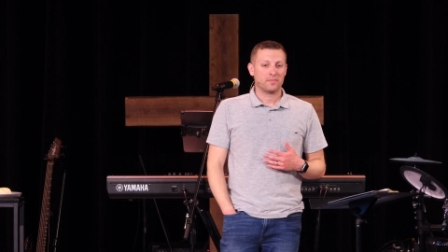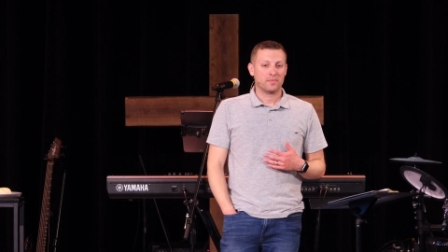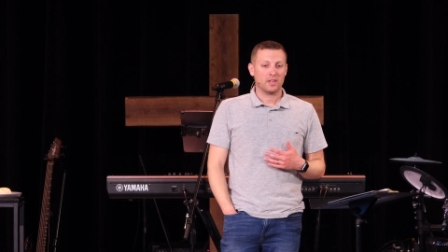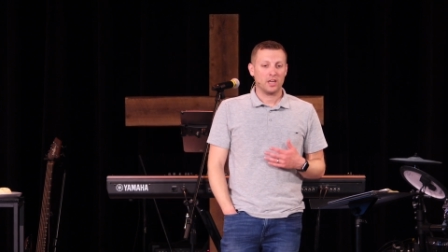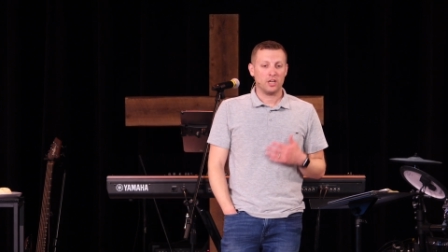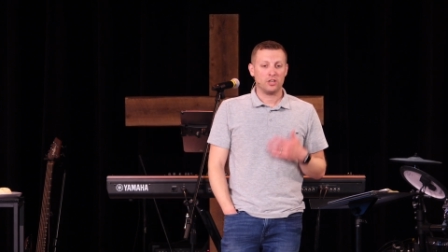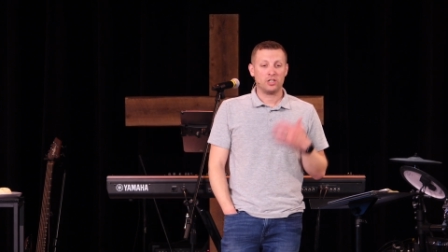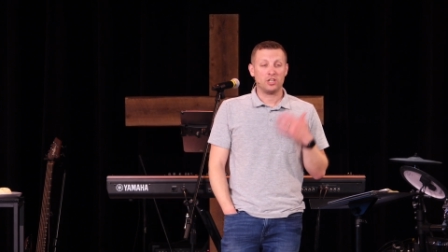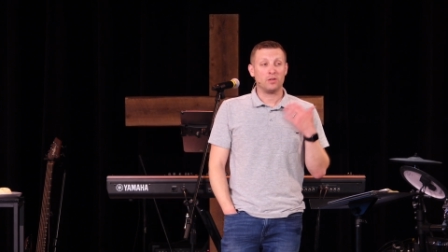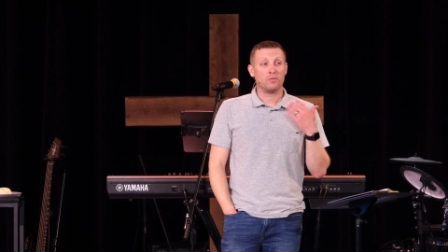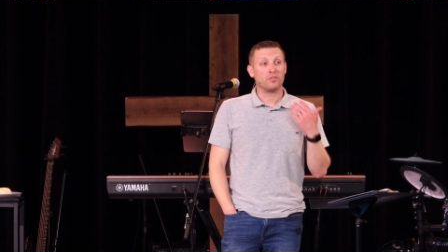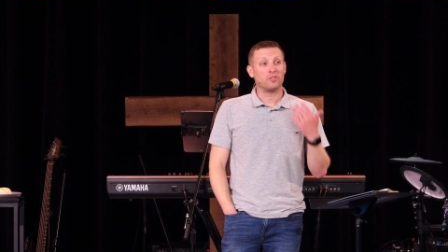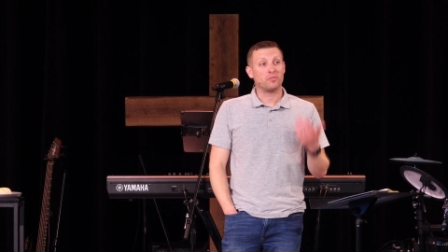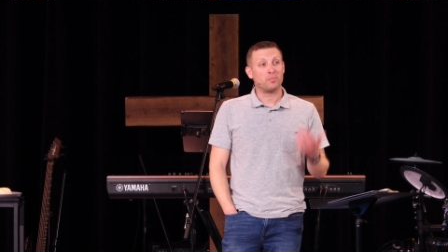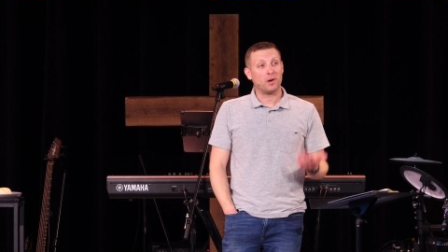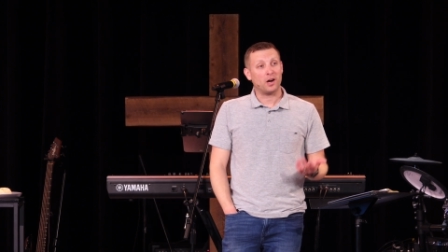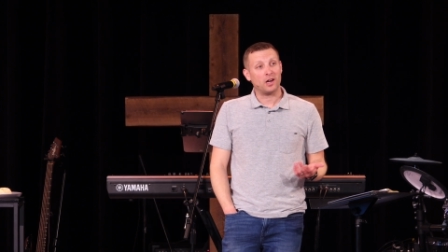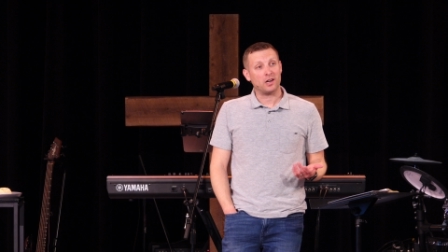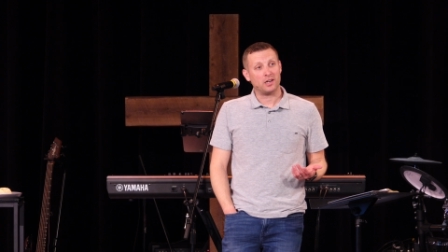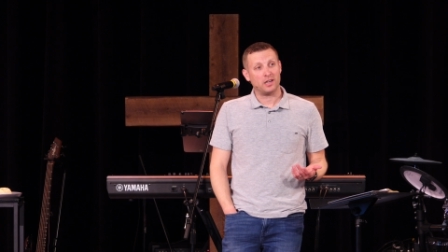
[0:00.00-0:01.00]
And she
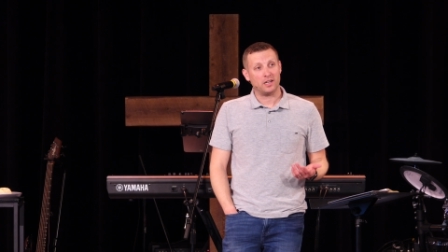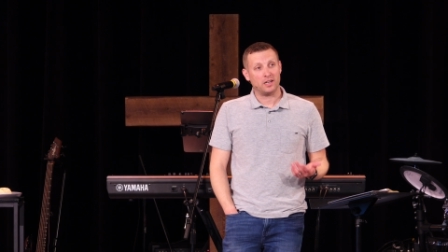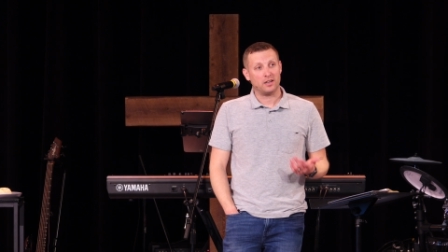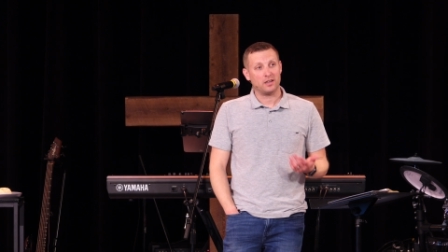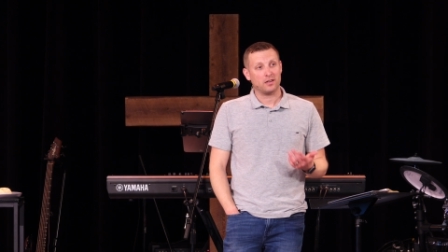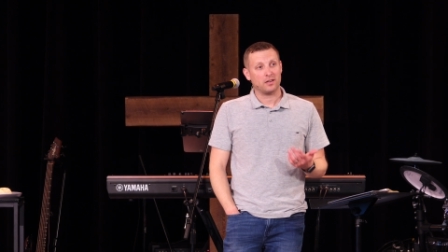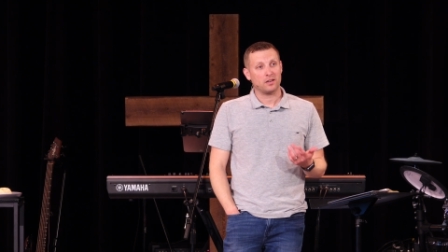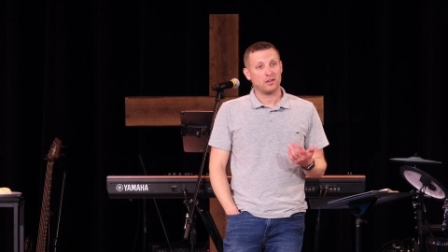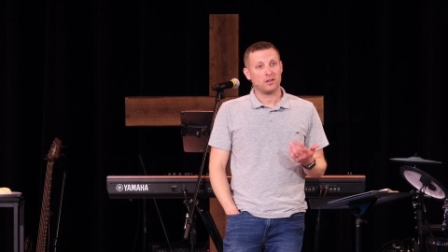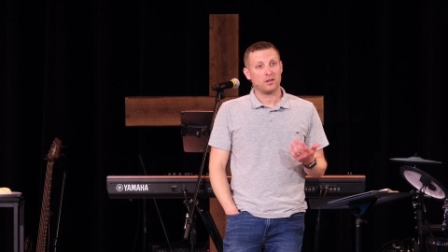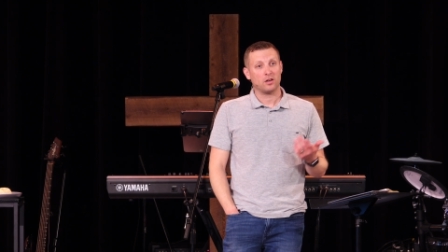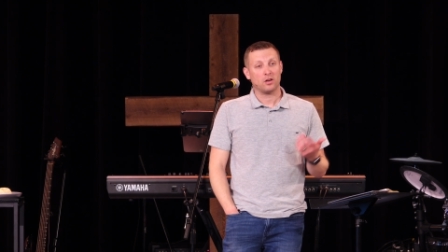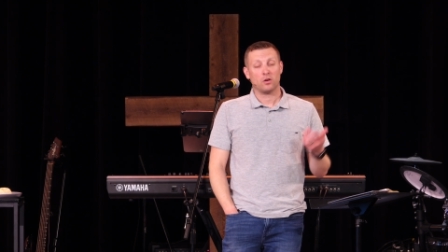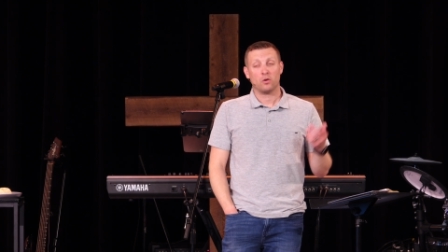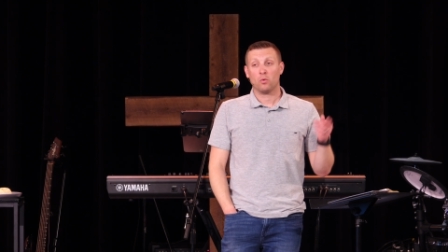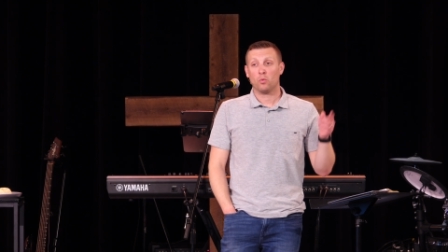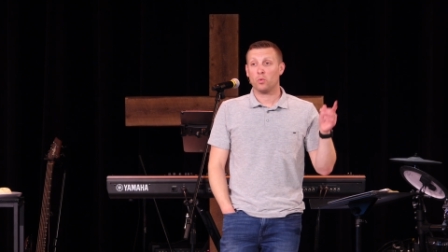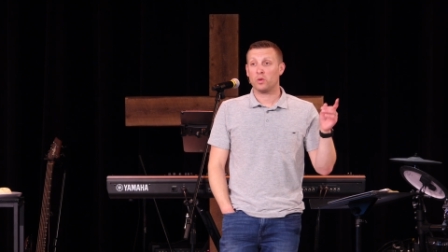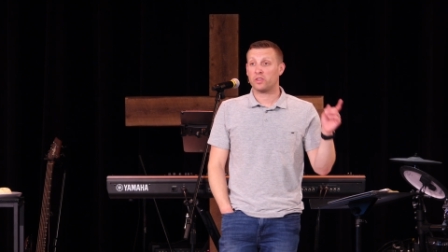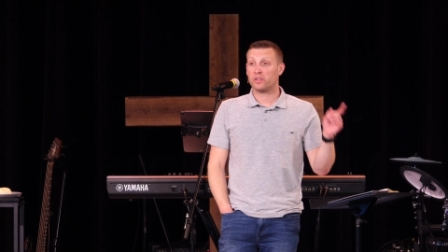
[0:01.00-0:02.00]
responded
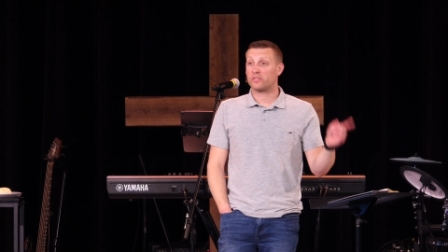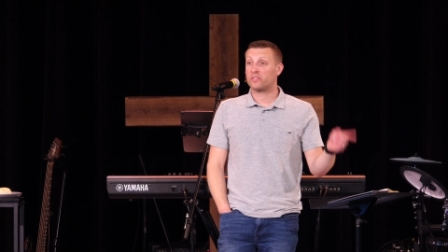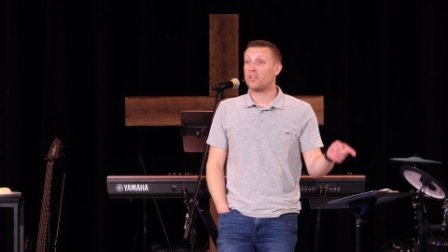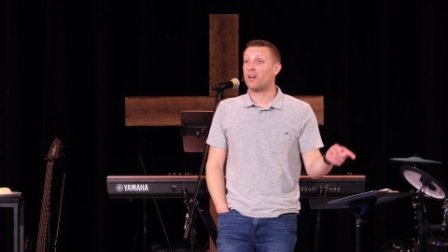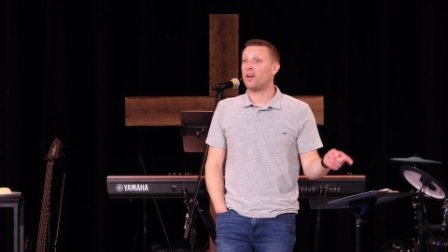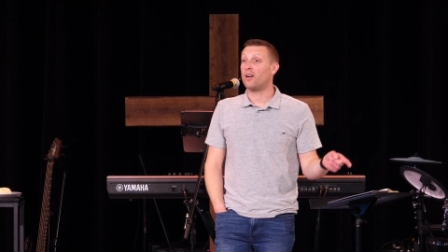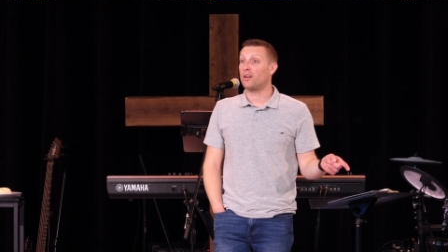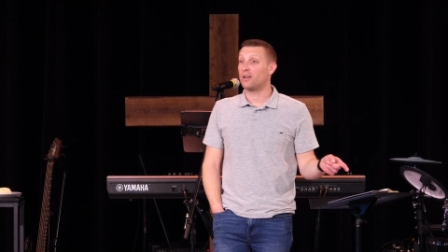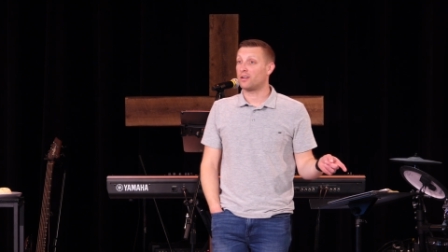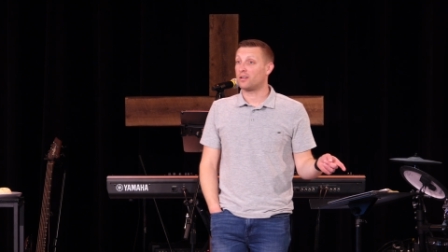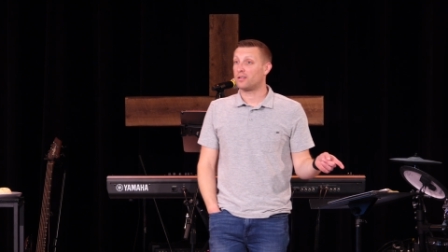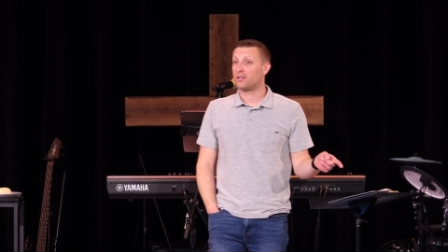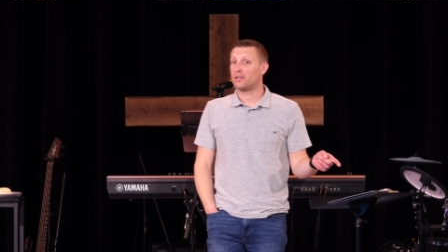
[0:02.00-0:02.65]
with a song.